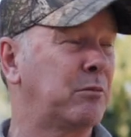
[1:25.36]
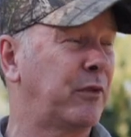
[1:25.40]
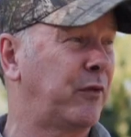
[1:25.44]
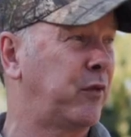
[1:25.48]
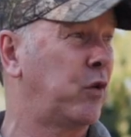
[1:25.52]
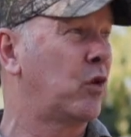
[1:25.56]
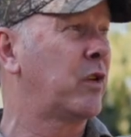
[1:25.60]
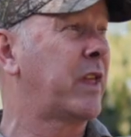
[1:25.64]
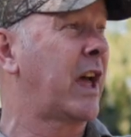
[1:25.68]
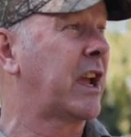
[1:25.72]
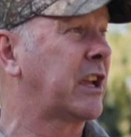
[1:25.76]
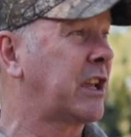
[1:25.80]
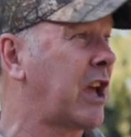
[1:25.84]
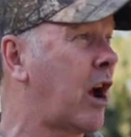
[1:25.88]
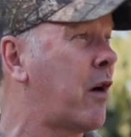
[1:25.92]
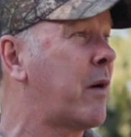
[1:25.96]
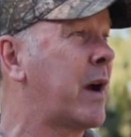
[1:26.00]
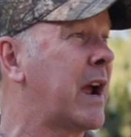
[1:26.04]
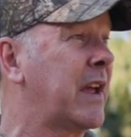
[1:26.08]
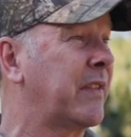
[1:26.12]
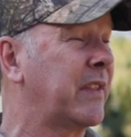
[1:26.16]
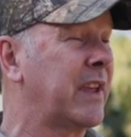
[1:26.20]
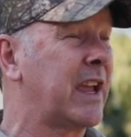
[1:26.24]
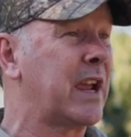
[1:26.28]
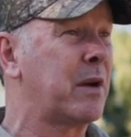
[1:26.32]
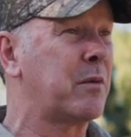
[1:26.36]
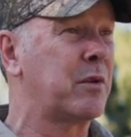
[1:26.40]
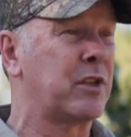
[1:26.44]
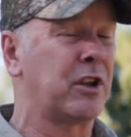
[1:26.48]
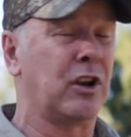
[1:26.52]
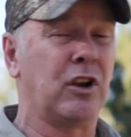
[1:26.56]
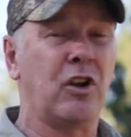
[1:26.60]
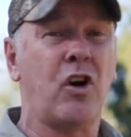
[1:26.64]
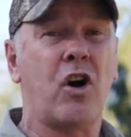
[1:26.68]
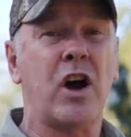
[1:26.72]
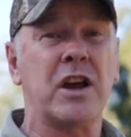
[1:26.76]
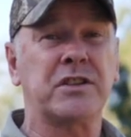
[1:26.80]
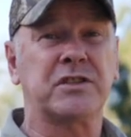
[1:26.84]
before they go out there with a
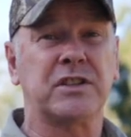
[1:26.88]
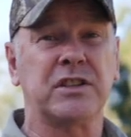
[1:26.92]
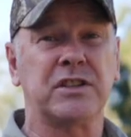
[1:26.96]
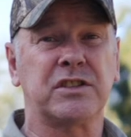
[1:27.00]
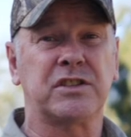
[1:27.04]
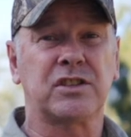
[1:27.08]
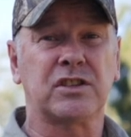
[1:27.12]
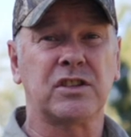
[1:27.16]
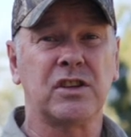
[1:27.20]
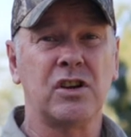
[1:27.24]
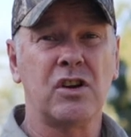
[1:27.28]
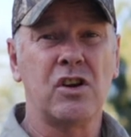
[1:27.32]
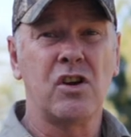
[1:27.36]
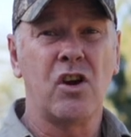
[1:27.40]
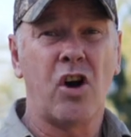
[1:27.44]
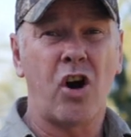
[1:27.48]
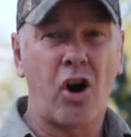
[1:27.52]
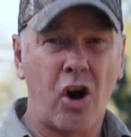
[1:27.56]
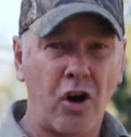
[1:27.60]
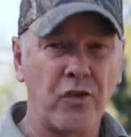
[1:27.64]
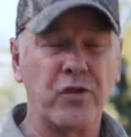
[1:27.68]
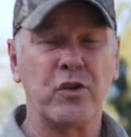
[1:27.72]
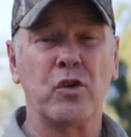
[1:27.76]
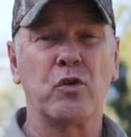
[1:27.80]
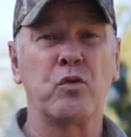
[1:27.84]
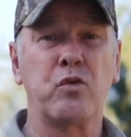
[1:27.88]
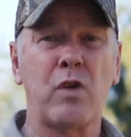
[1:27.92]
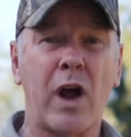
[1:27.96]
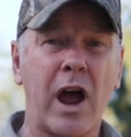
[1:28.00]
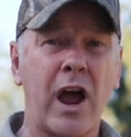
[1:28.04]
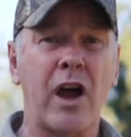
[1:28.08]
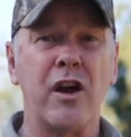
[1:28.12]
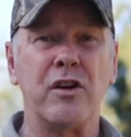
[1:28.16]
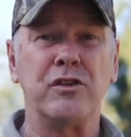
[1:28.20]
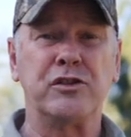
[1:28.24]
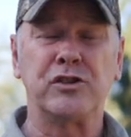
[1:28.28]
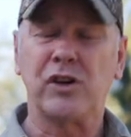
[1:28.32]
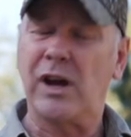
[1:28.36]
license on the
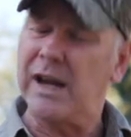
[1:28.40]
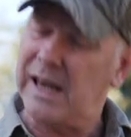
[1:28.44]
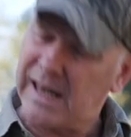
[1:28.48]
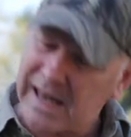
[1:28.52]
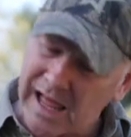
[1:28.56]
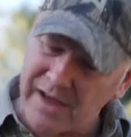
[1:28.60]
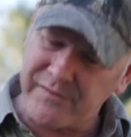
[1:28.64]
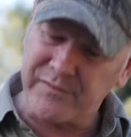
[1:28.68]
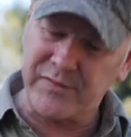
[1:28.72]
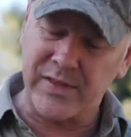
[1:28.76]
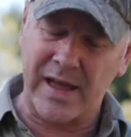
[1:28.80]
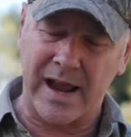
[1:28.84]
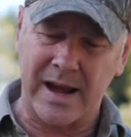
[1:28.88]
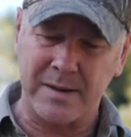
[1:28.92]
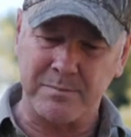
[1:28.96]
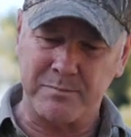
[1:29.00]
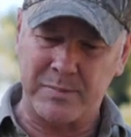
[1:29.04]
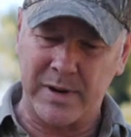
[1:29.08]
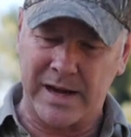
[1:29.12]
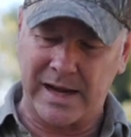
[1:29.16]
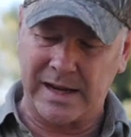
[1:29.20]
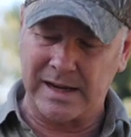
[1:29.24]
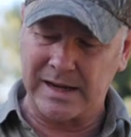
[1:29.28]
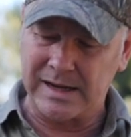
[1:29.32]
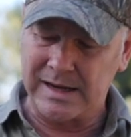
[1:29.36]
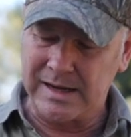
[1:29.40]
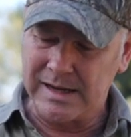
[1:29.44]
roads. I love that bit.